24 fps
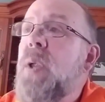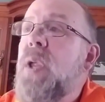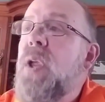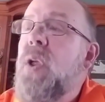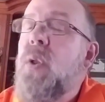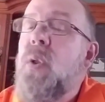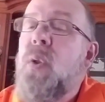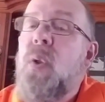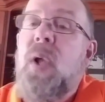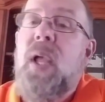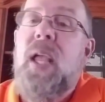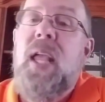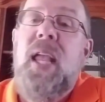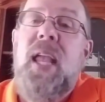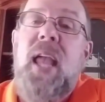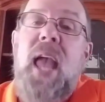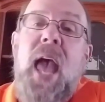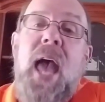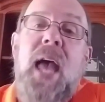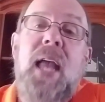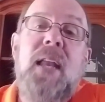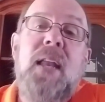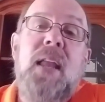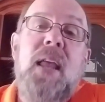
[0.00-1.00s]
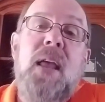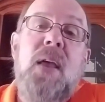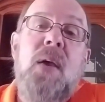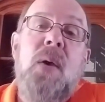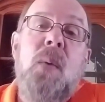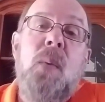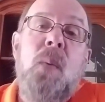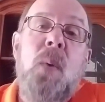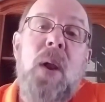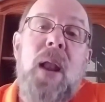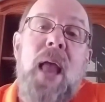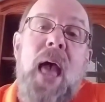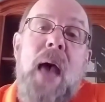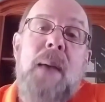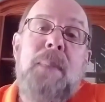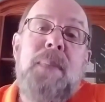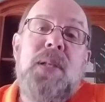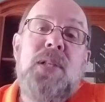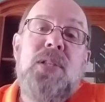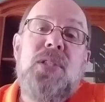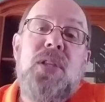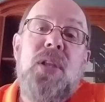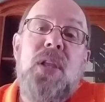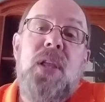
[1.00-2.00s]
when you're looking at what
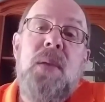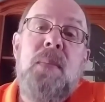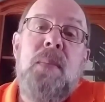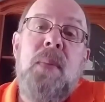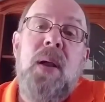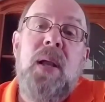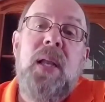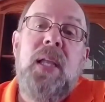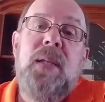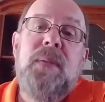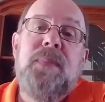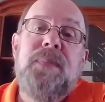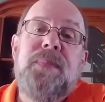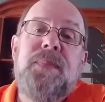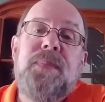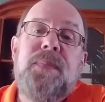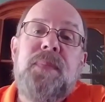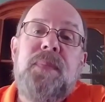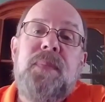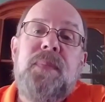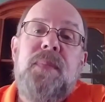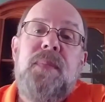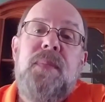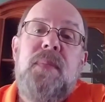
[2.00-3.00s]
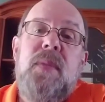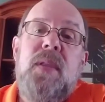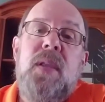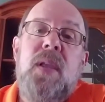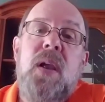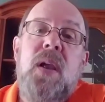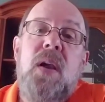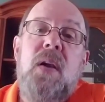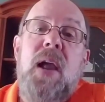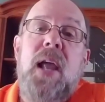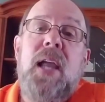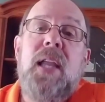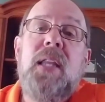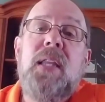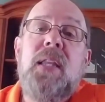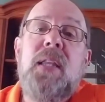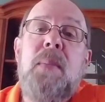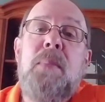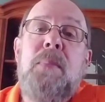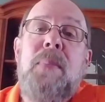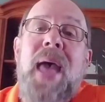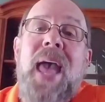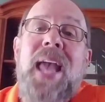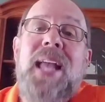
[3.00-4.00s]
happens to your money, all right,
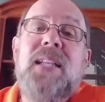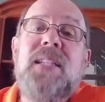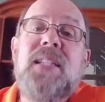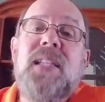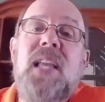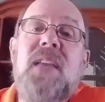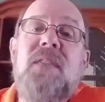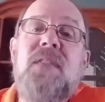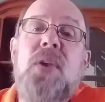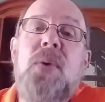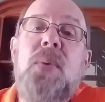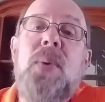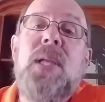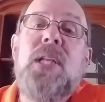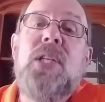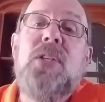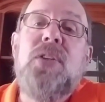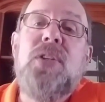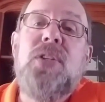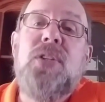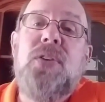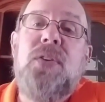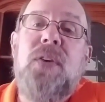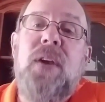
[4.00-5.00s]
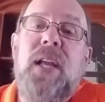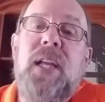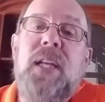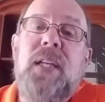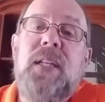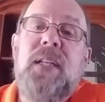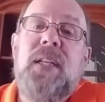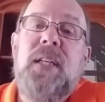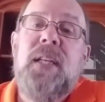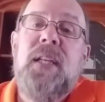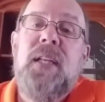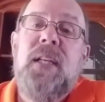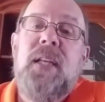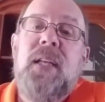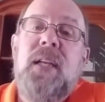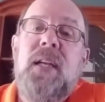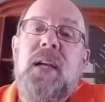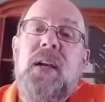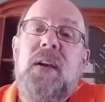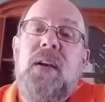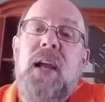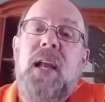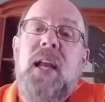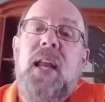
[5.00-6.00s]
the banks give you interest rate,
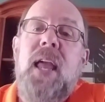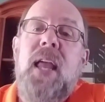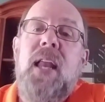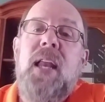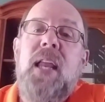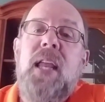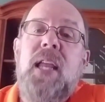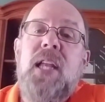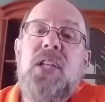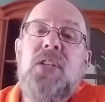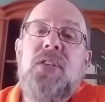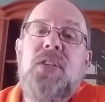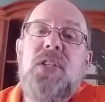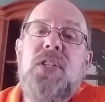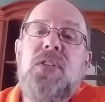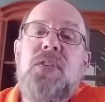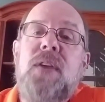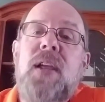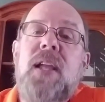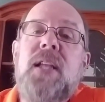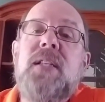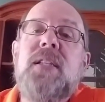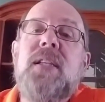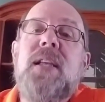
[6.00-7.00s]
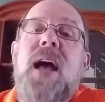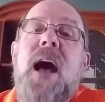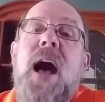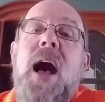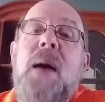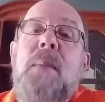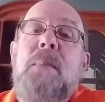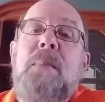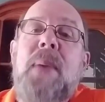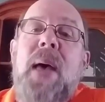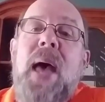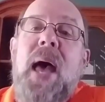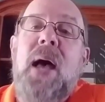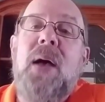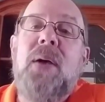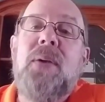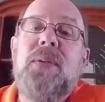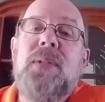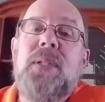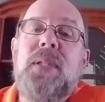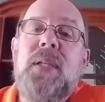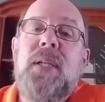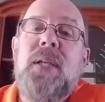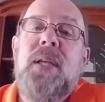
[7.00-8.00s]
all right? And interest rates
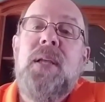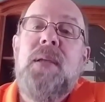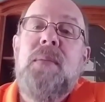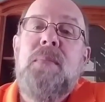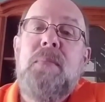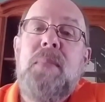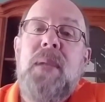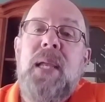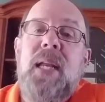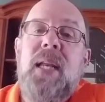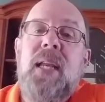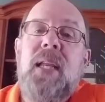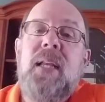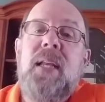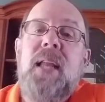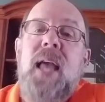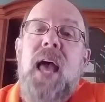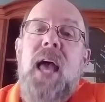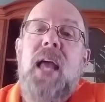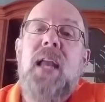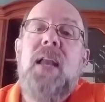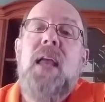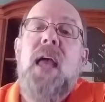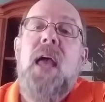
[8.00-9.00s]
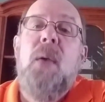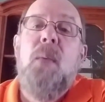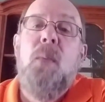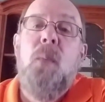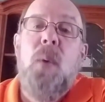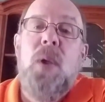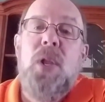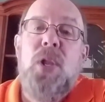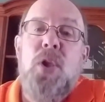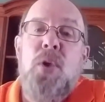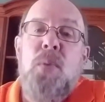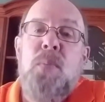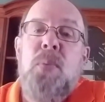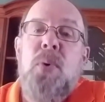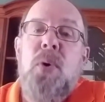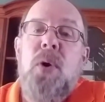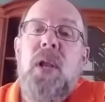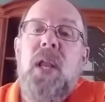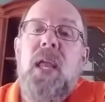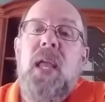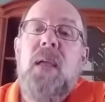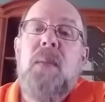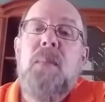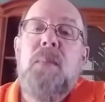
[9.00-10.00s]
compound, meaning that when you
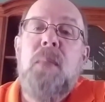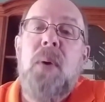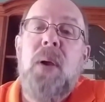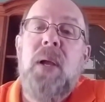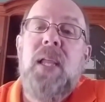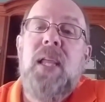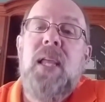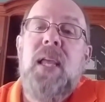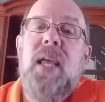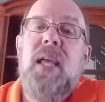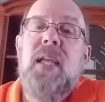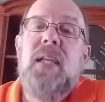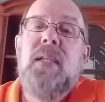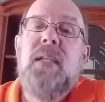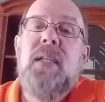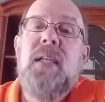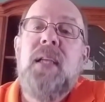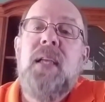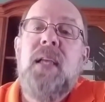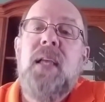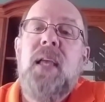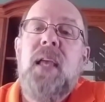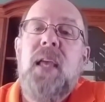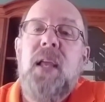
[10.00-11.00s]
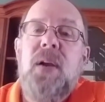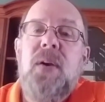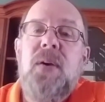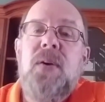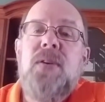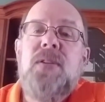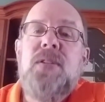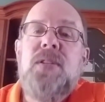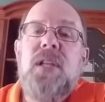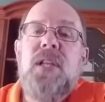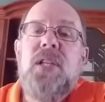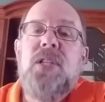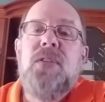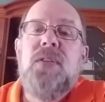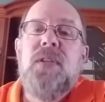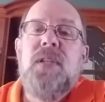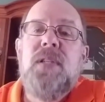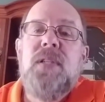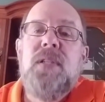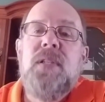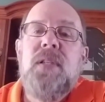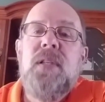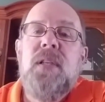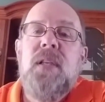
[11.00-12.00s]
put money in, it earns
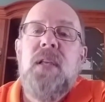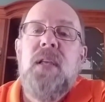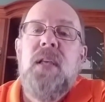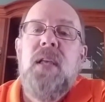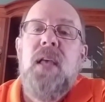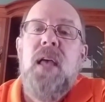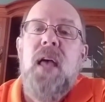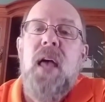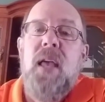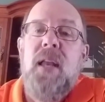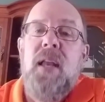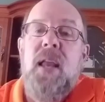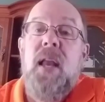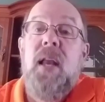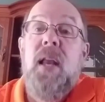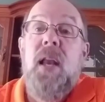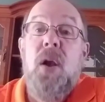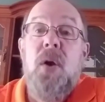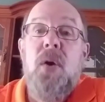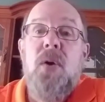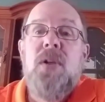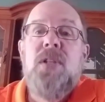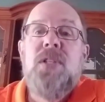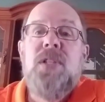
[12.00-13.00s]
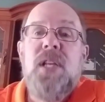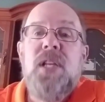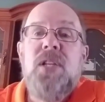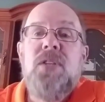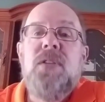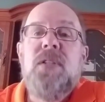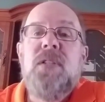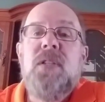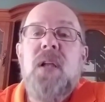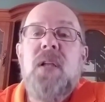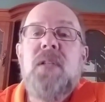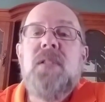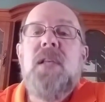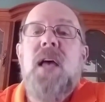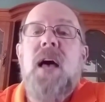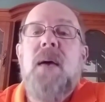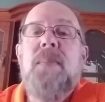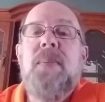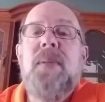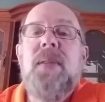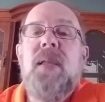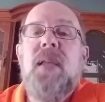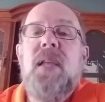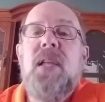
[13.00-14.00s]
interest, and then it earns interest on
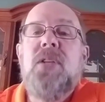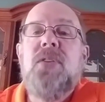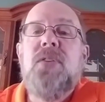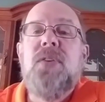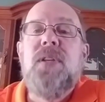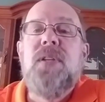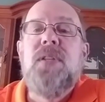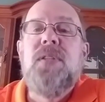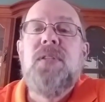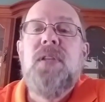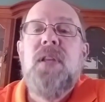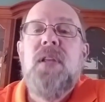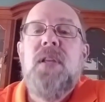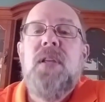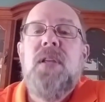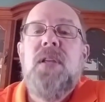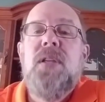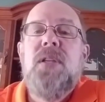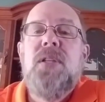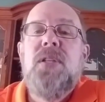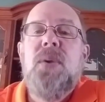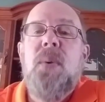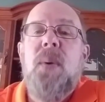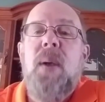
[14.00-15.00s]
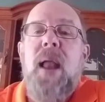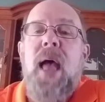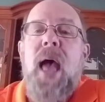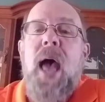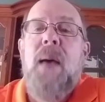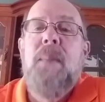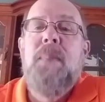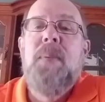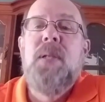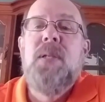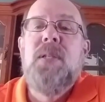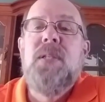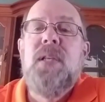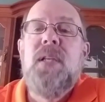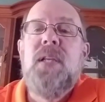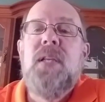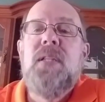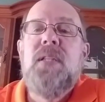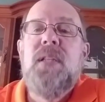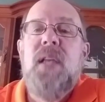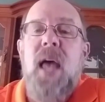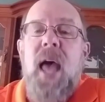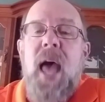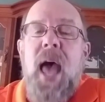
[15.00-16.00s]
top of the interest. So what happens
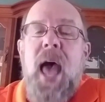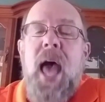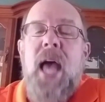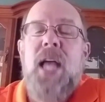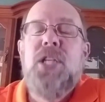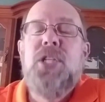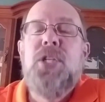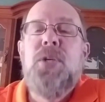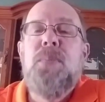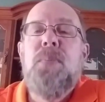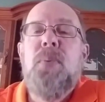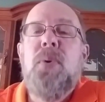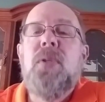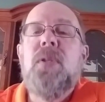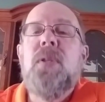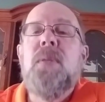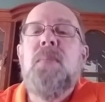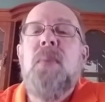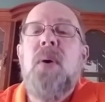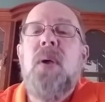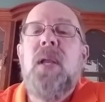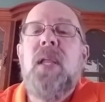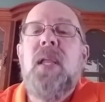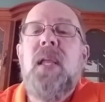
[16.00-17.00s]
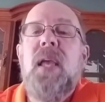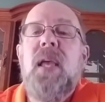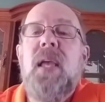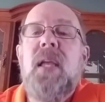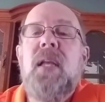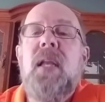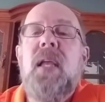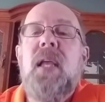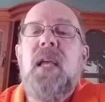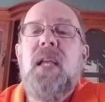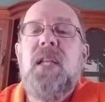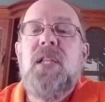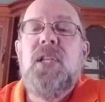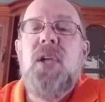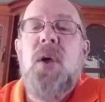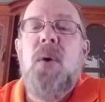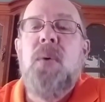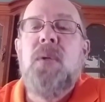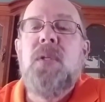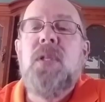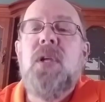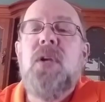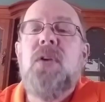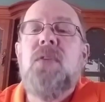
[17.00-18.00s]
is, as you put the money in, it's
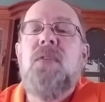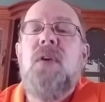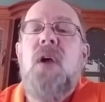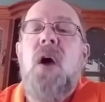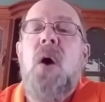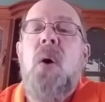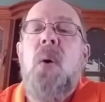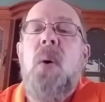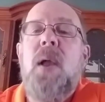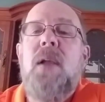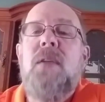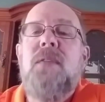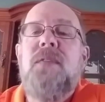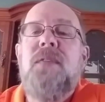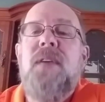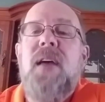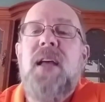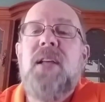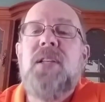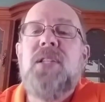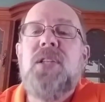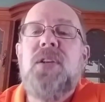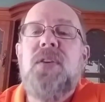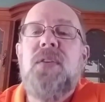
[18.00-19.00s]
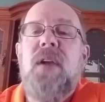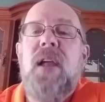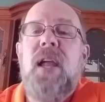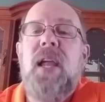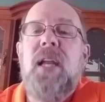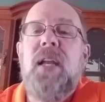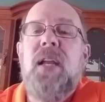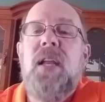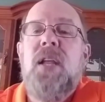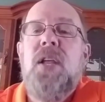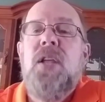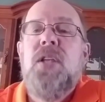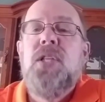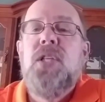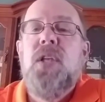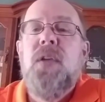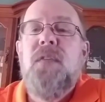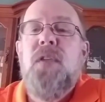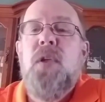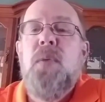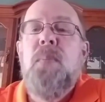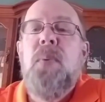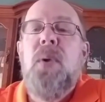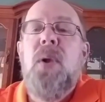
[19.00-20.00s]
going to grow at a faster rate. So
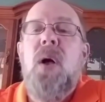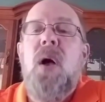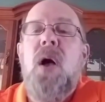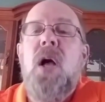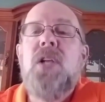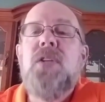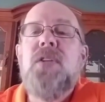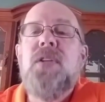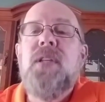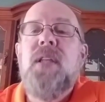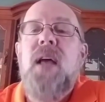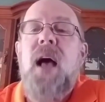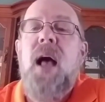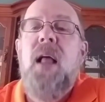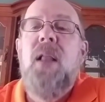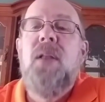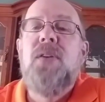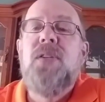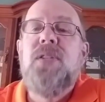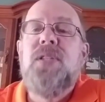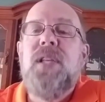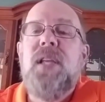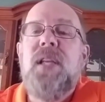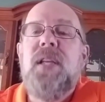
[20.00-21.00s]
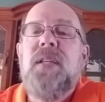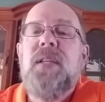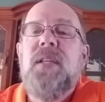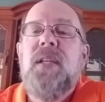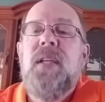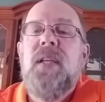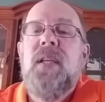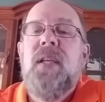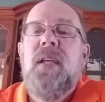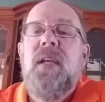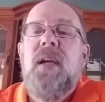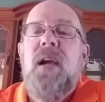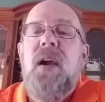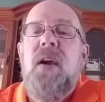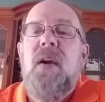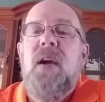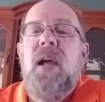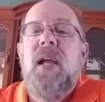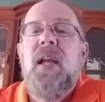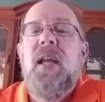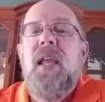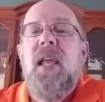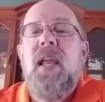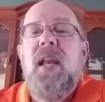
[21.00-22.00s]
if you put $100 in, all
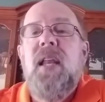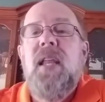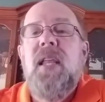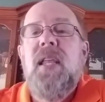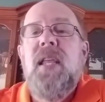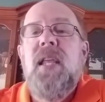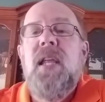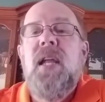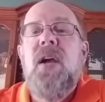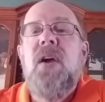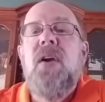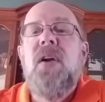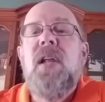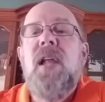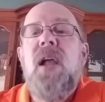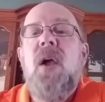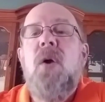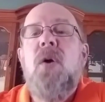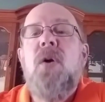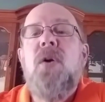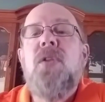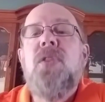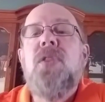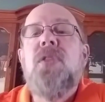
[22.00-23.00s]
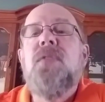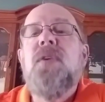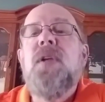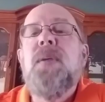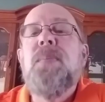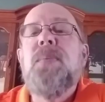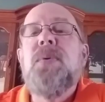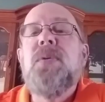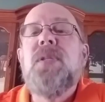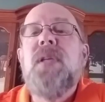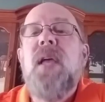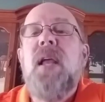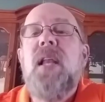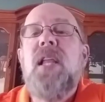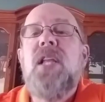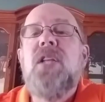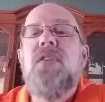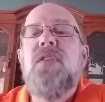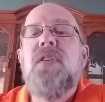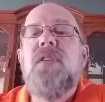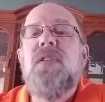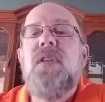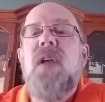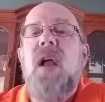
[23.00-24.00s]
right, in a year you earn 3%
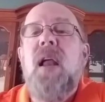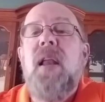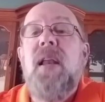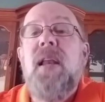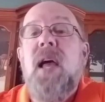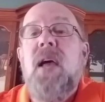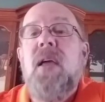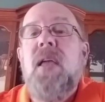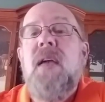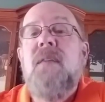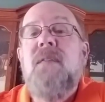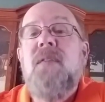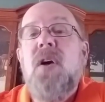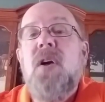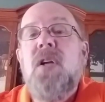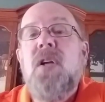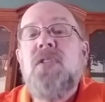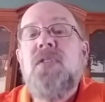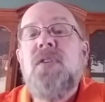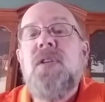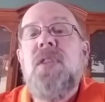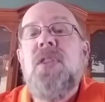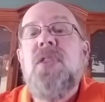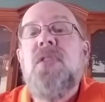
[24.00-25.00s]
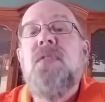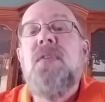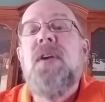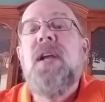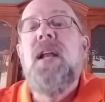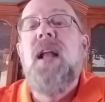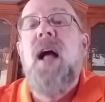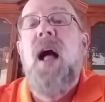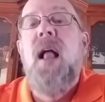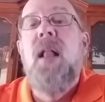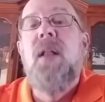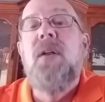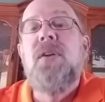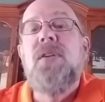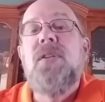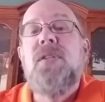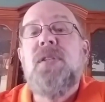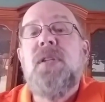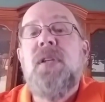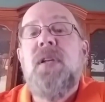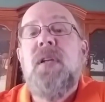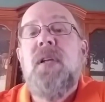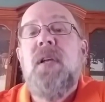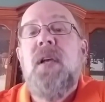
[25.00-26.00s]
interest on it. Now you have $103, all
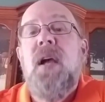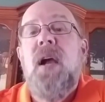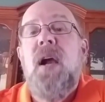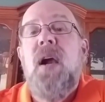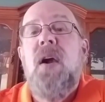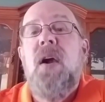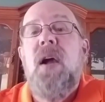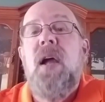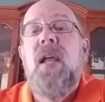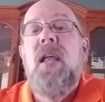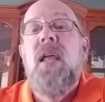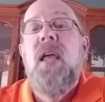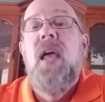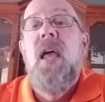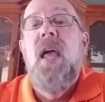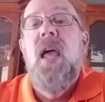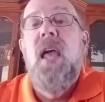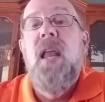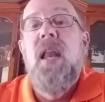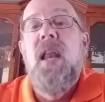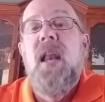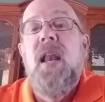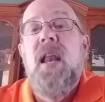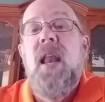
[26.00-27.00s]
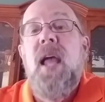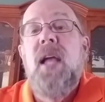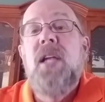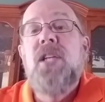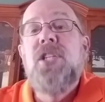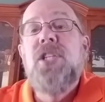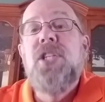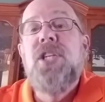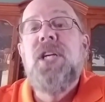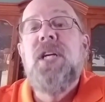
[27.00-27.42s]
right? And then next